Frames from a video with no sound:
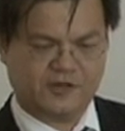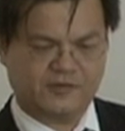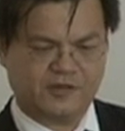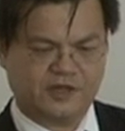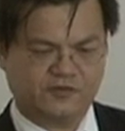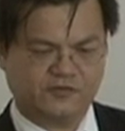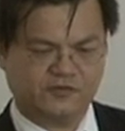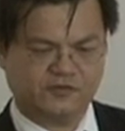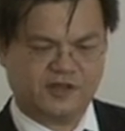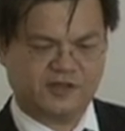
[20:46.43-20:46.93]

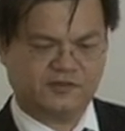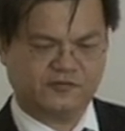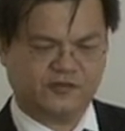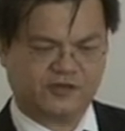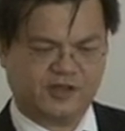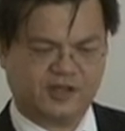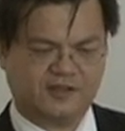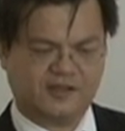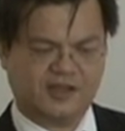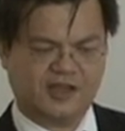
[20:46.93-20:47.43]
now
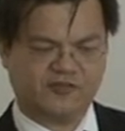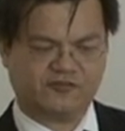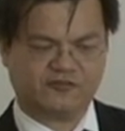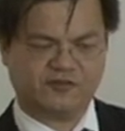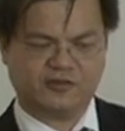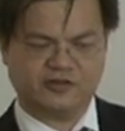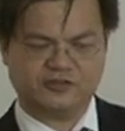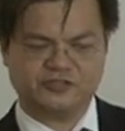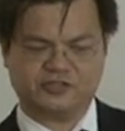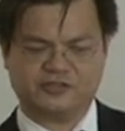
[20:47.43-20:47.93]
let's look at the
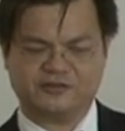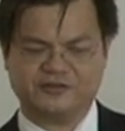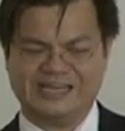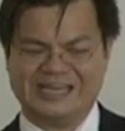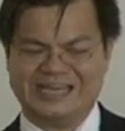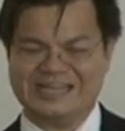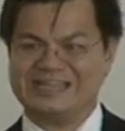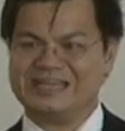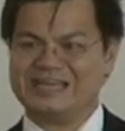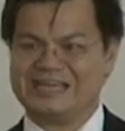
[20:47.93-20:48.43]
astrological